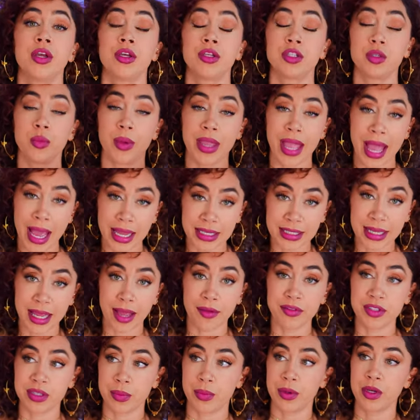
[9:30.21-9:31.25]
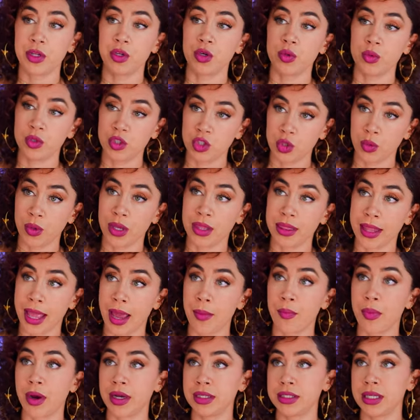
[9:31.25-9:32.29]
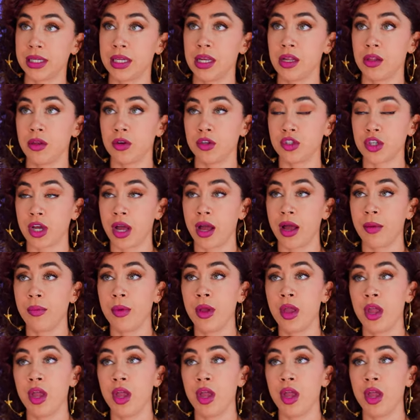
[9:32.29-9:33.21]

So we had to have somebody who was doing that particular job,